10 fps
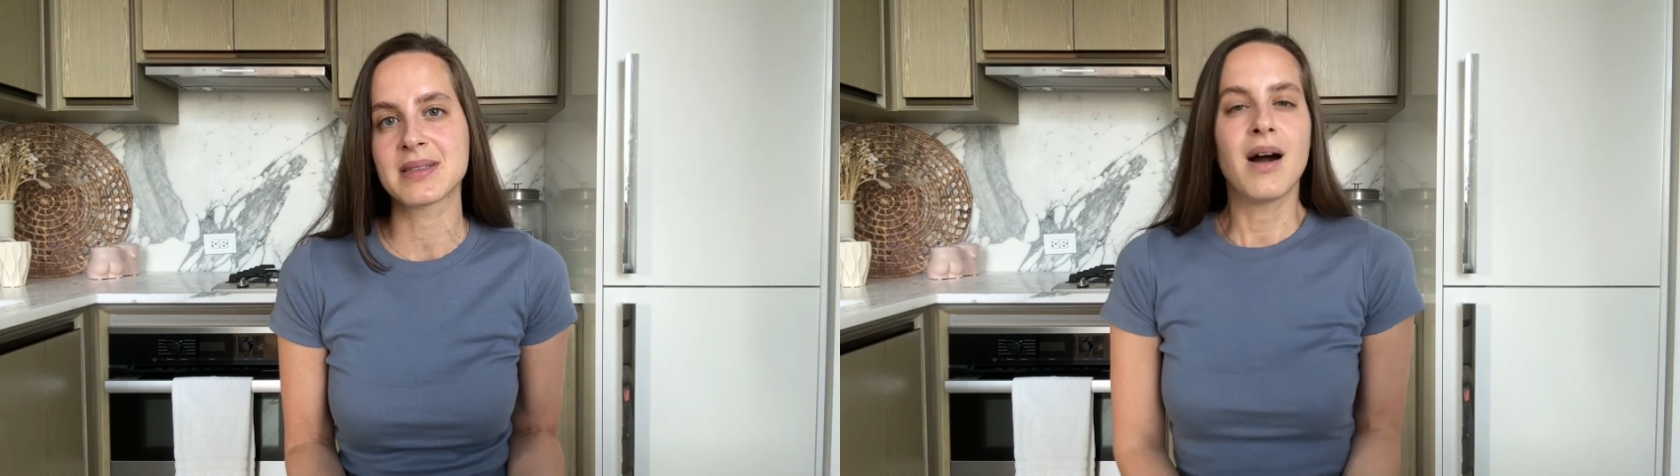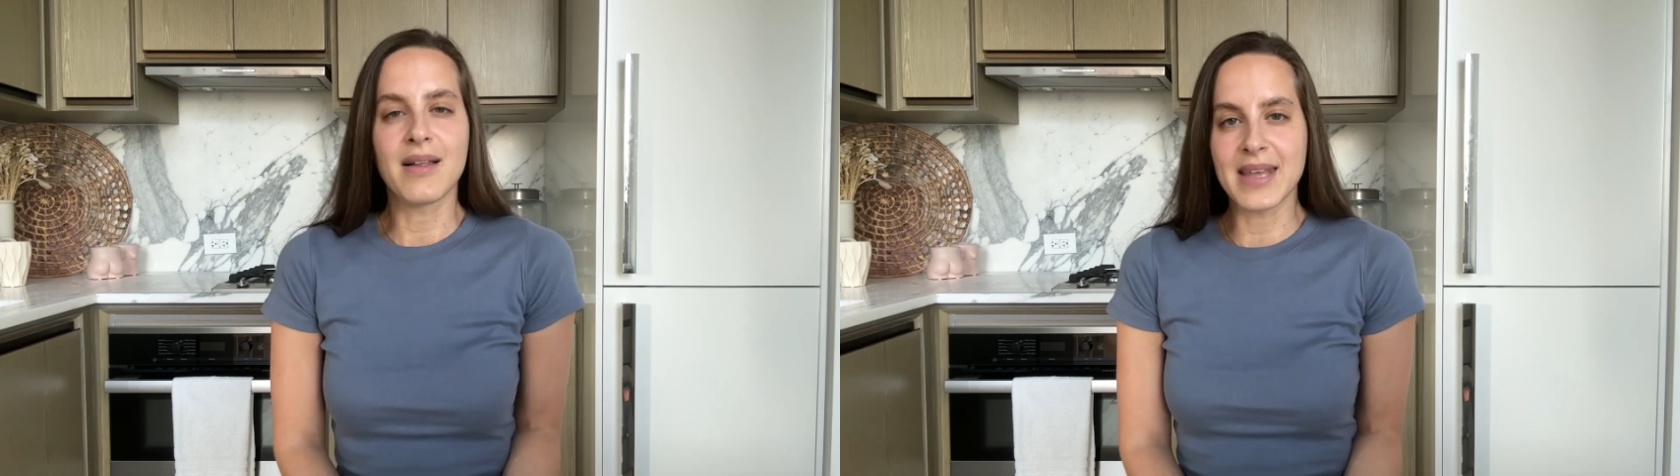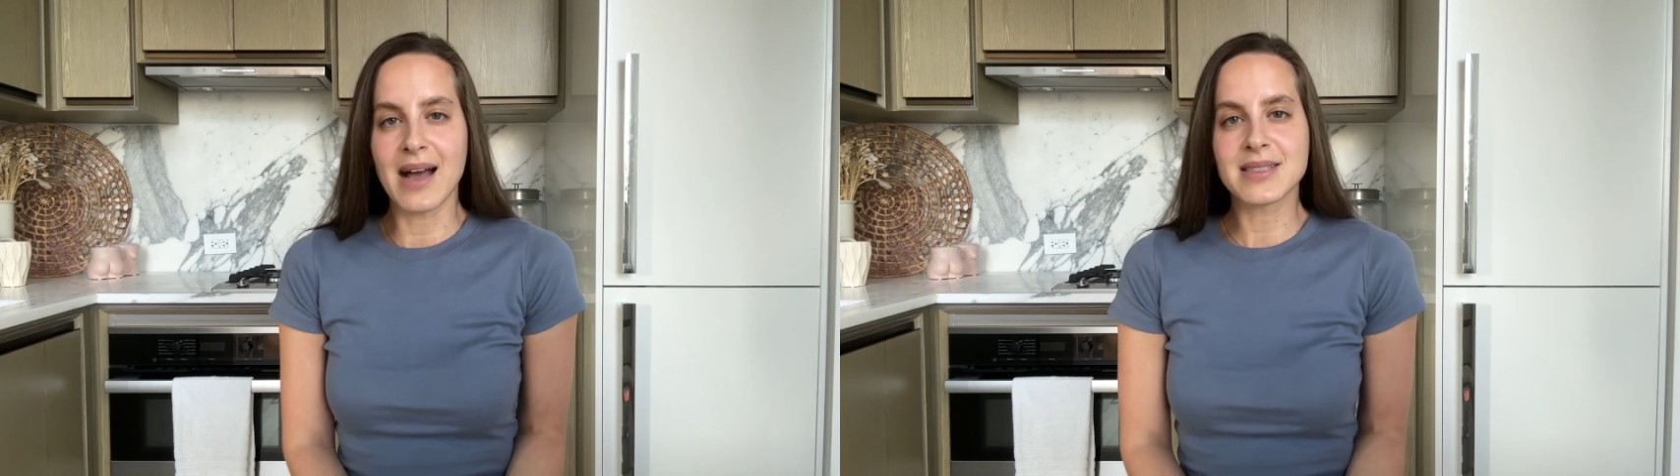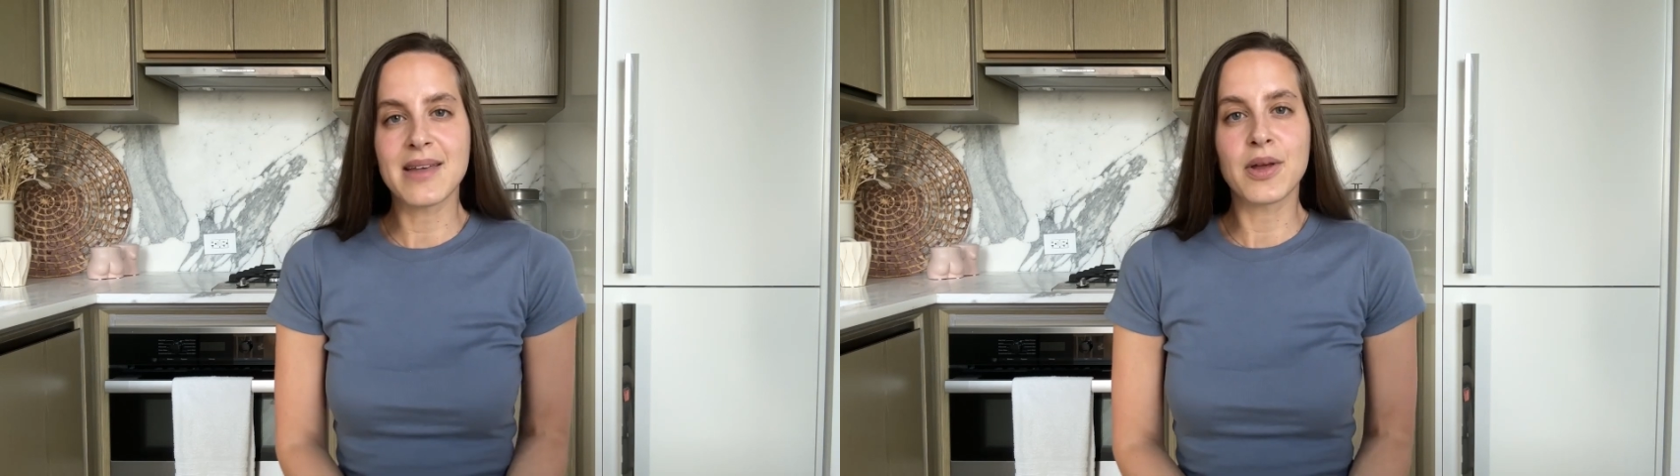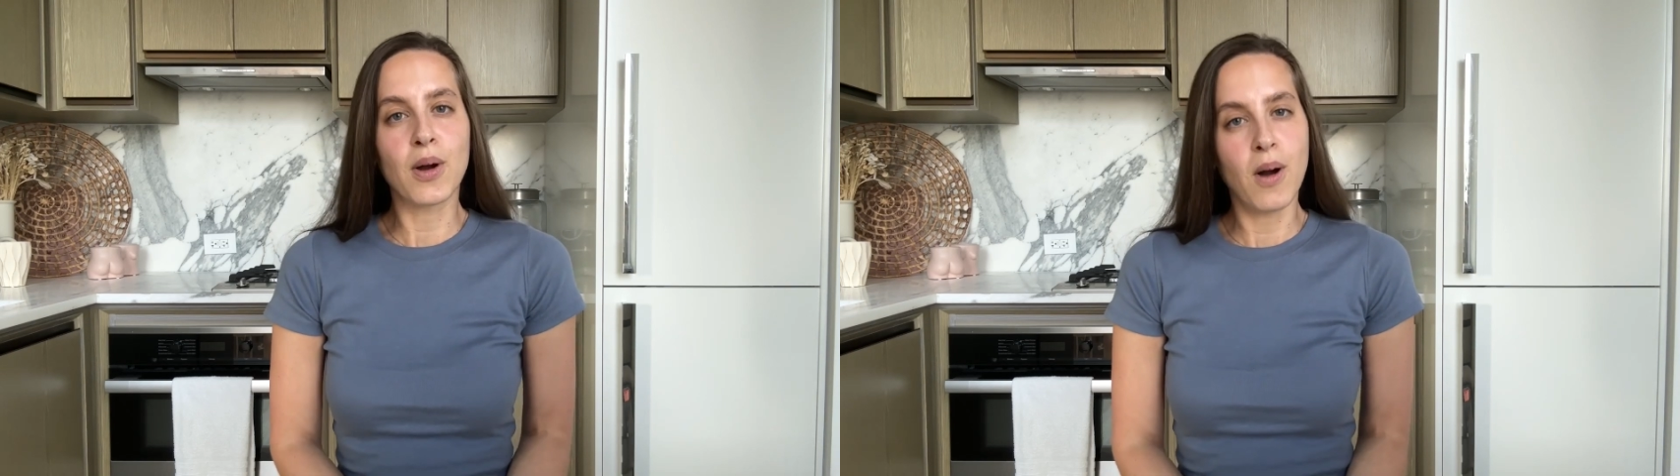On the outside,
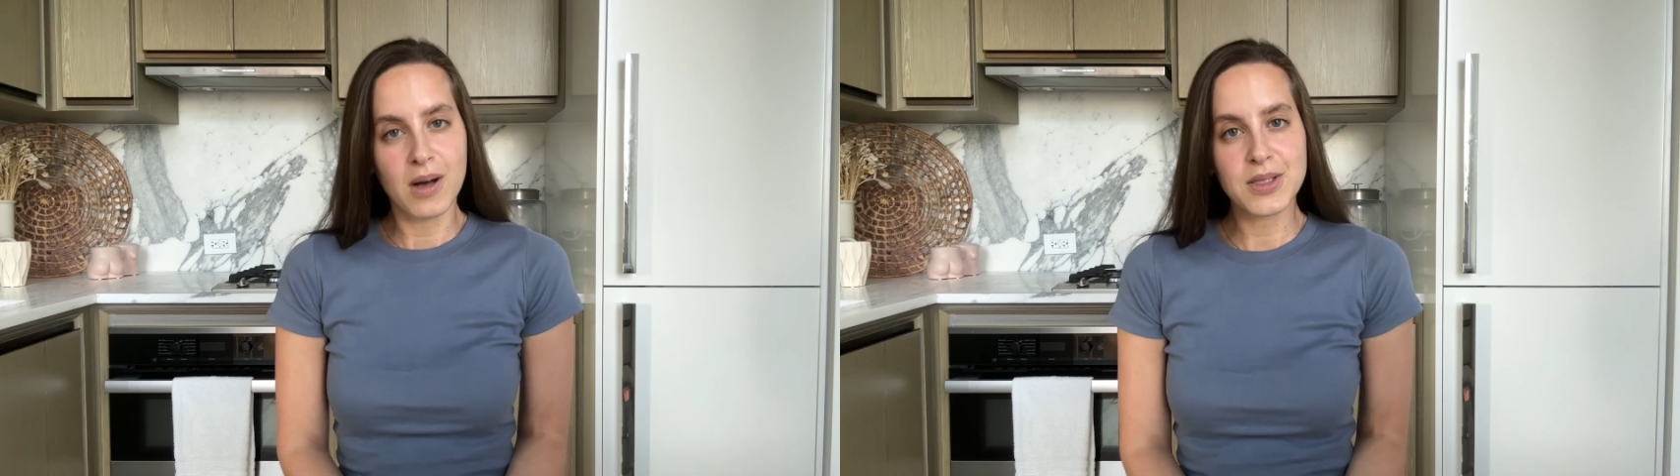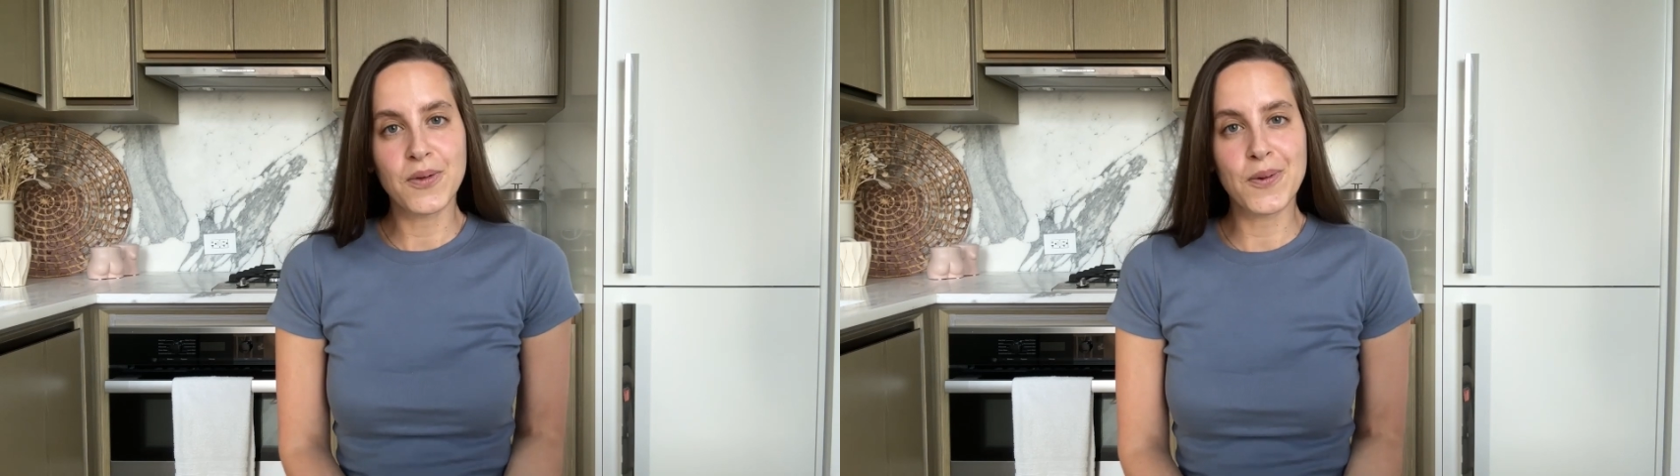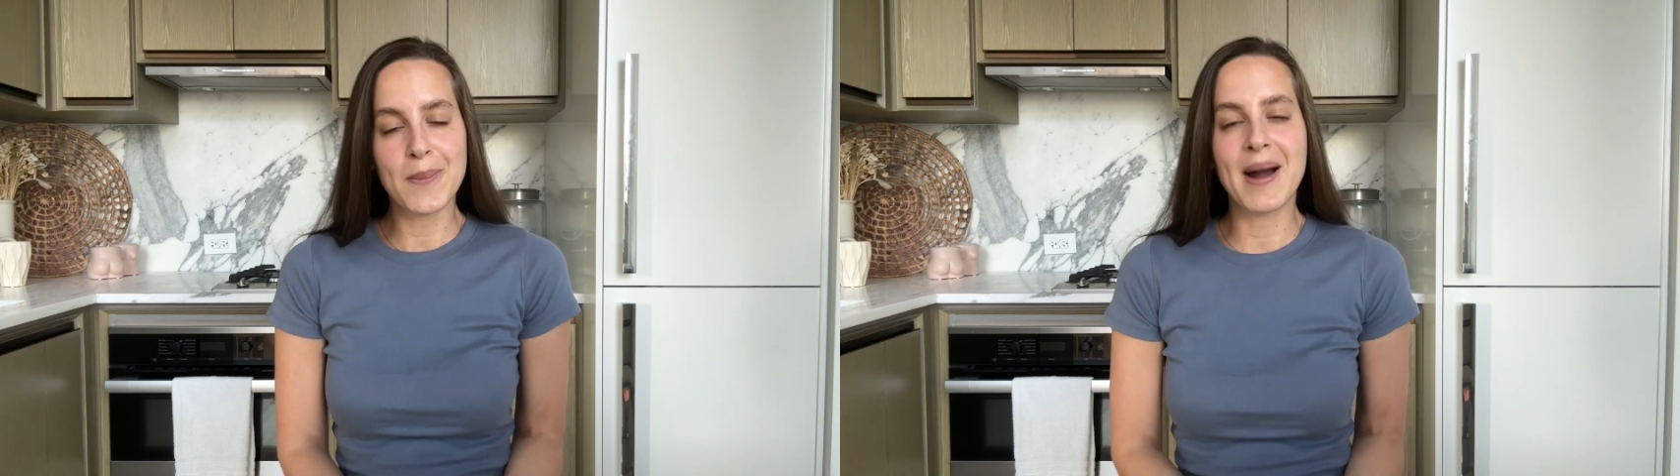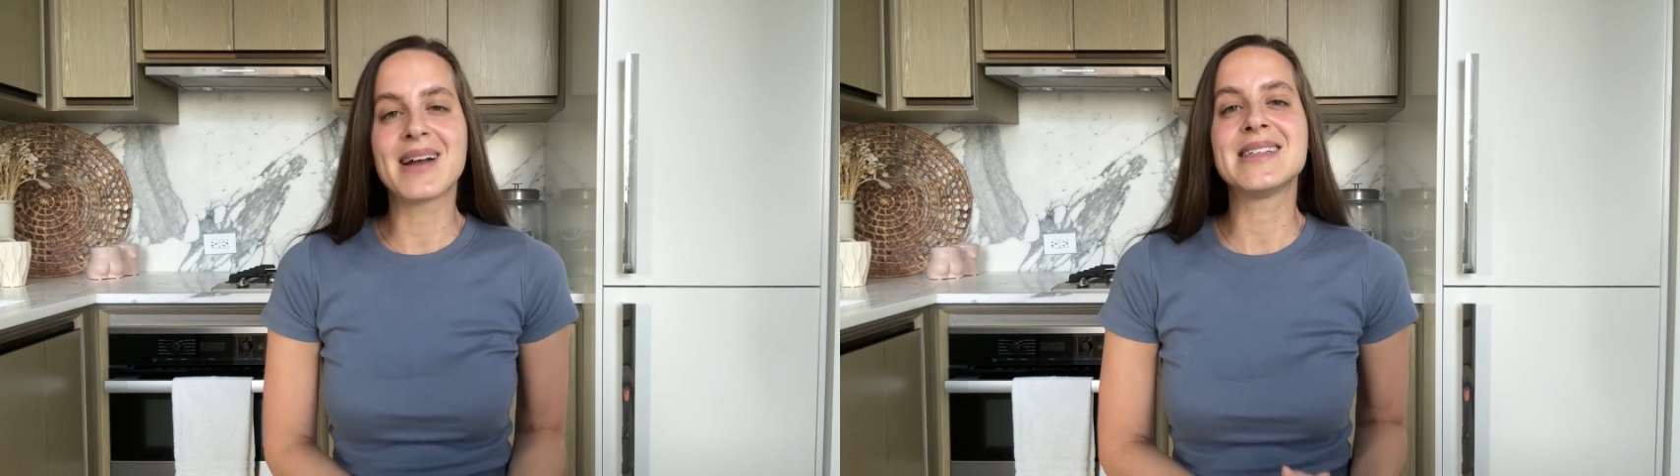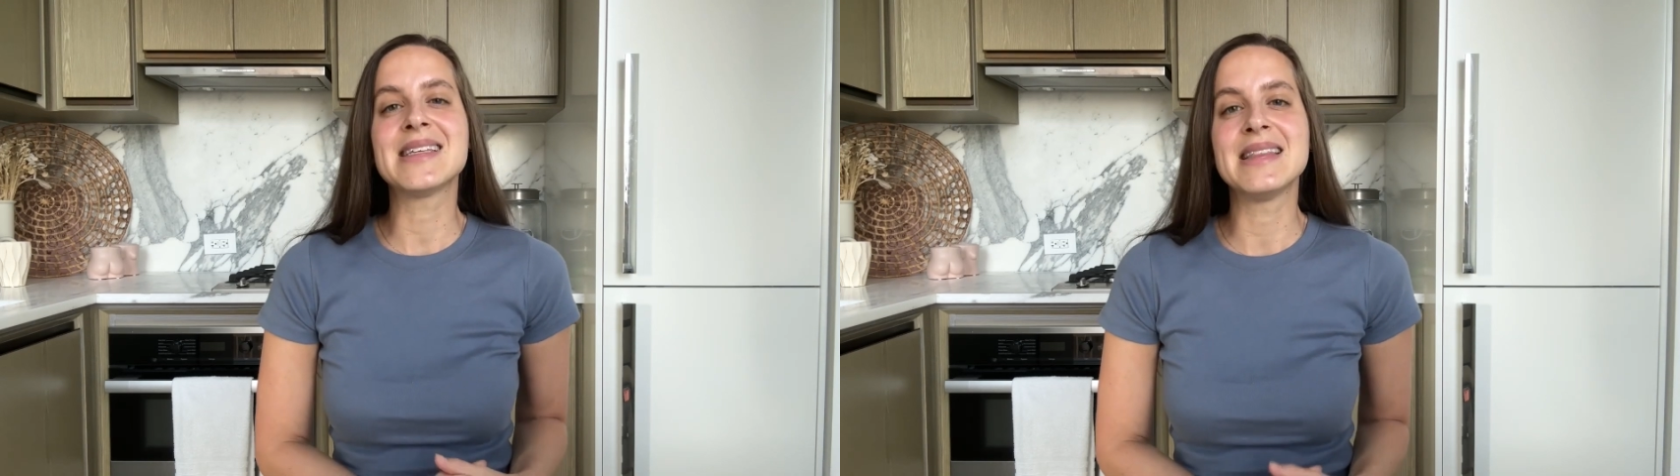there are also 4
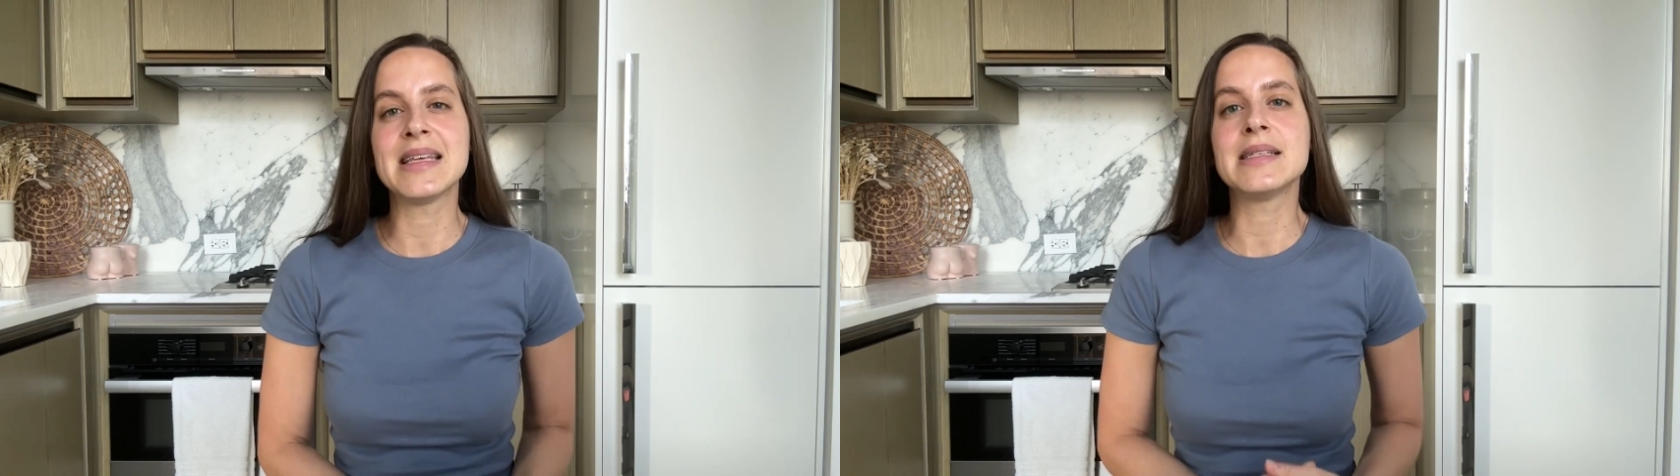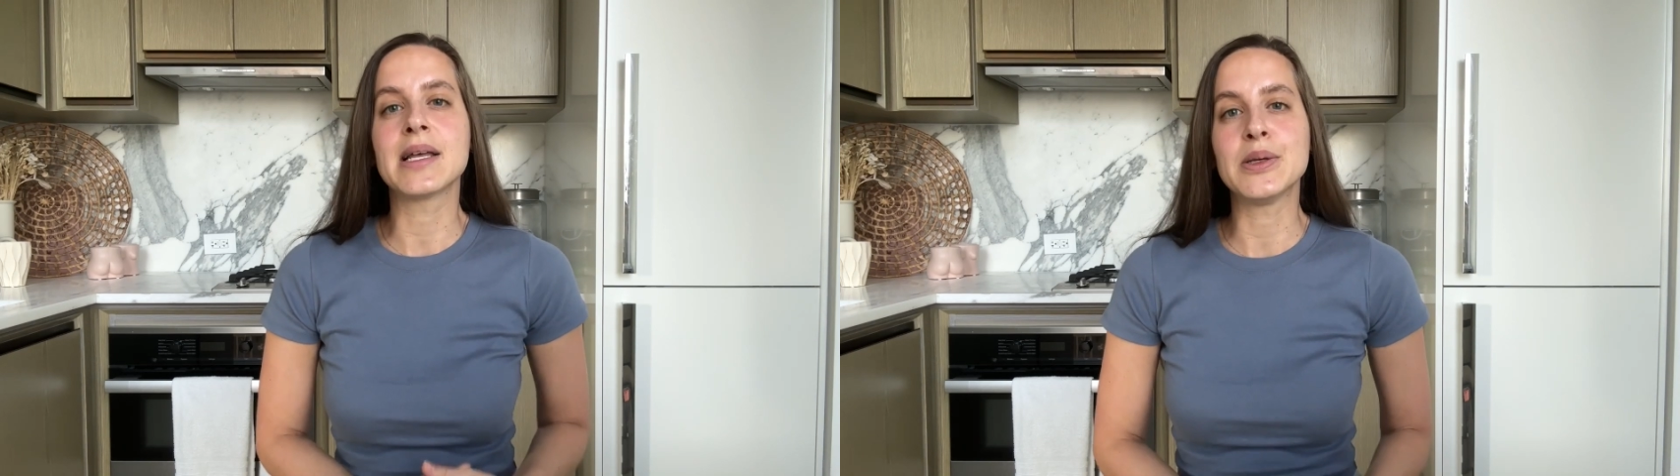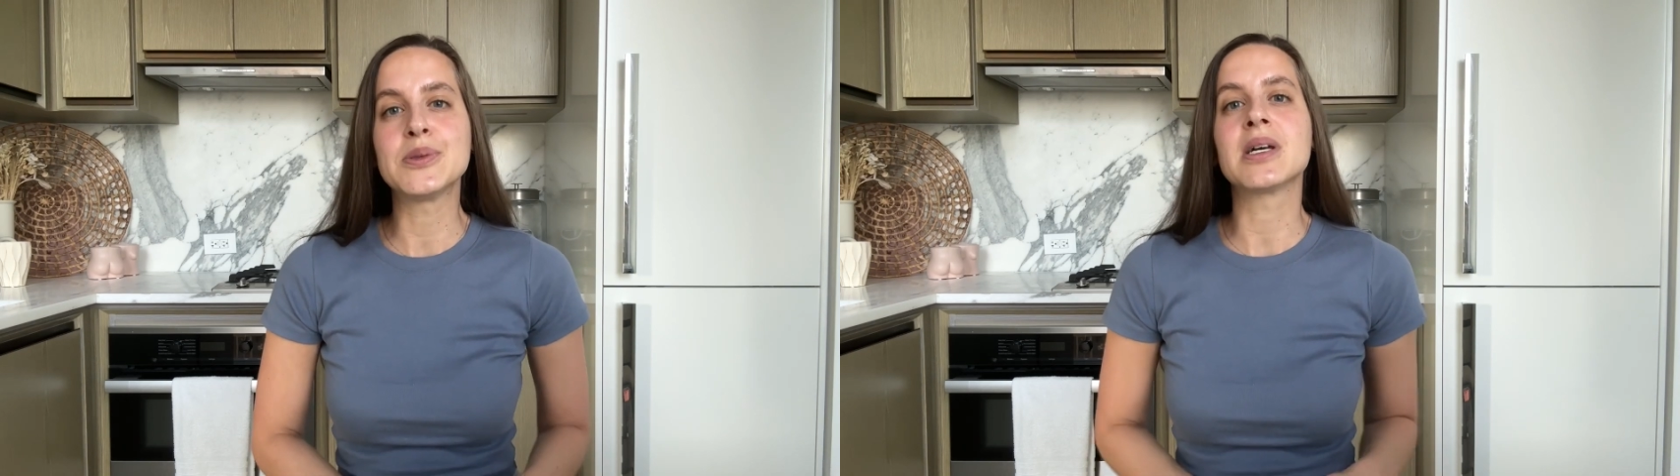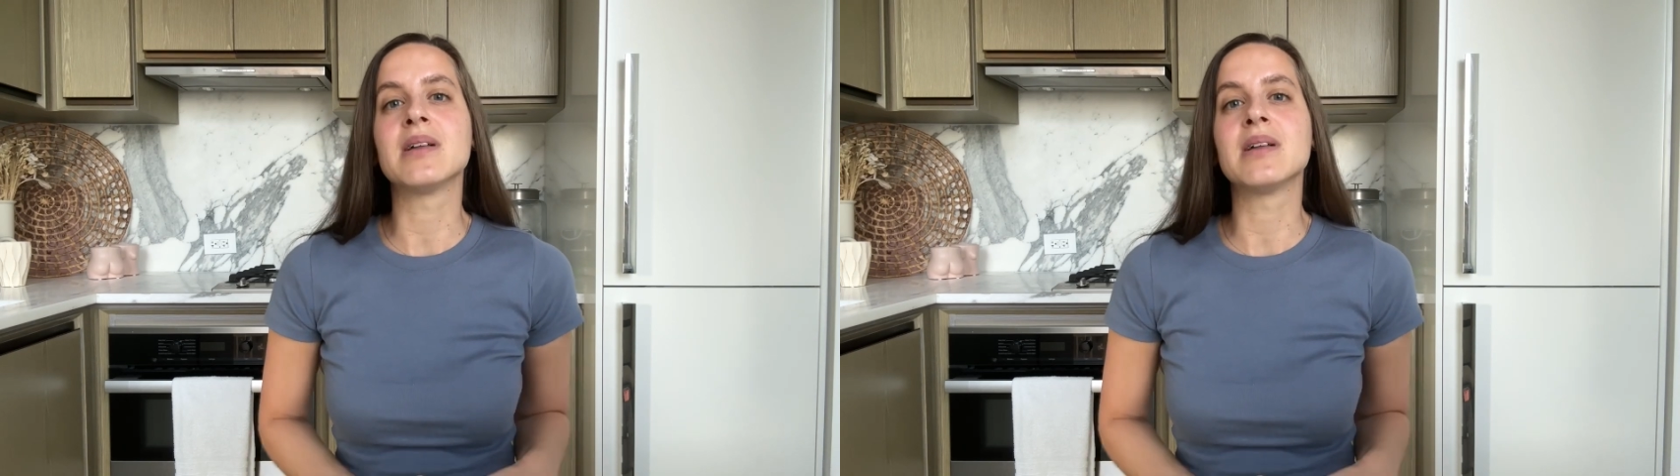pockets, and these I used